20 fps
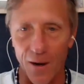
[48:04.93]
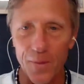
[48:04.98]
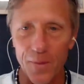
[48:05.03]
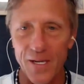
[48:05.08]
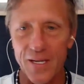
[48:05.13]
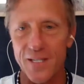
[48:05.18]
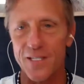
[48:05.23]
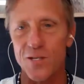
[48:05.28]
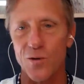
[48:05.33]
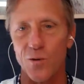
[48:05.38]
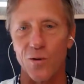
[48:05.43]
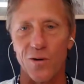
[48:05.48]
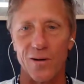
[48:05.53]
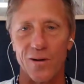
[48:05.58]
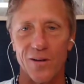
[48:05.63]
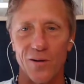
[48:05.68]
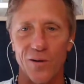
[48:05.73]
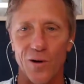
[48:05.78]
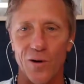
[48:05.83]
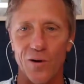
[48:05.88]
dummies
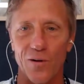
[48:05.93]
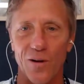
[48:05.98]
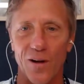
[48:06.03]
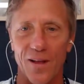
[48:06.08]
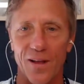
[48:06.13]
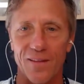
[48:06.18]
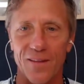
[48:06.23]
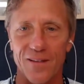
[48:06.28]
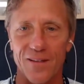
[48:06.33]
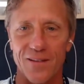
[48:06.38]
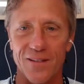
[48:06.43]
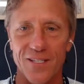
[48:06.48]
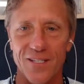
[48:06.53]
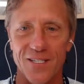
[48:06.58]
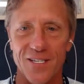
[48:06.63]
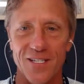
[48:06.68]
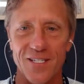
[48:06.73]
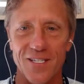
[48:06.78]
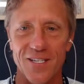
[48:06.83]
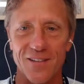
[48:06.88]
or you know like that
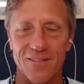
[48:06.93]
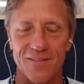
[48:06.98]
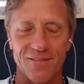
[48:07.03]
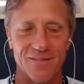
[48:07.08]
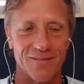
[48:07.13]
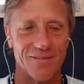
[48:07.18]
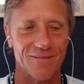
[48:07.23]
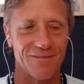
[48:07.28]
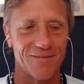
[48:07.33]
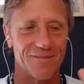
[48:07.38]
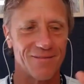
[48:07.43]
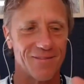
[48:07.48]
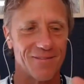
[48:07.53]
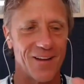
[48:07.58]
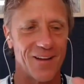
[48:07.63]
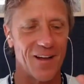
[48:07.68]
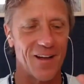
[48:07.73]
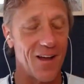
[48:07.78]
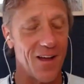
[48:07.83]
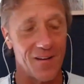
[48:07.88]
this isn't
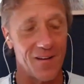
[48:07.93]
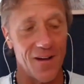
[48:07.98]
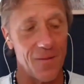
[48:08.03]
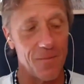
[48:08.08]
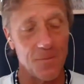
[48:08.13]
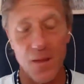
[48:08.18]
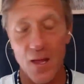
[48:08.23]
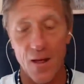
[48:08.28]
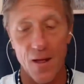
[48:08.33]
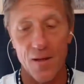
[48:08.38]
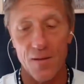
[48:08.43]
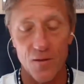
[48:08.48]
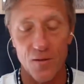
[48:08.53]
and